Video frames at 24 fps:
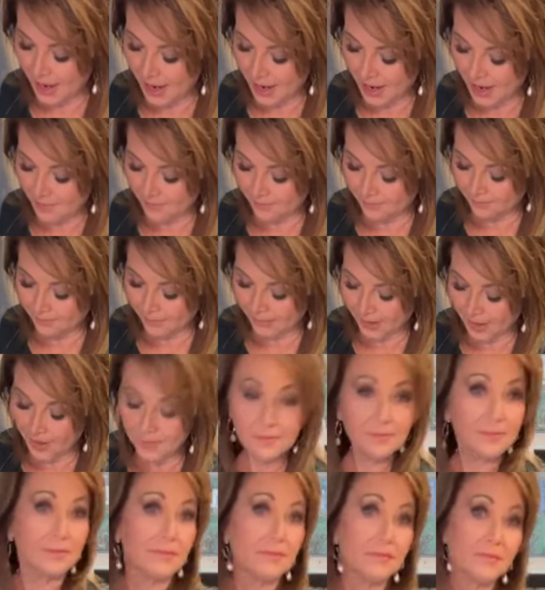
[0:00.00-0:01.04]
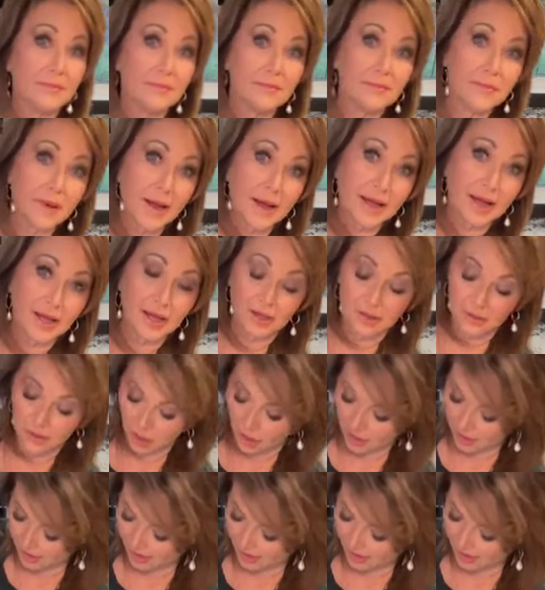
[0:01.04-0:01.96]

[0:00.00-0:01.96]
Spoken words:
my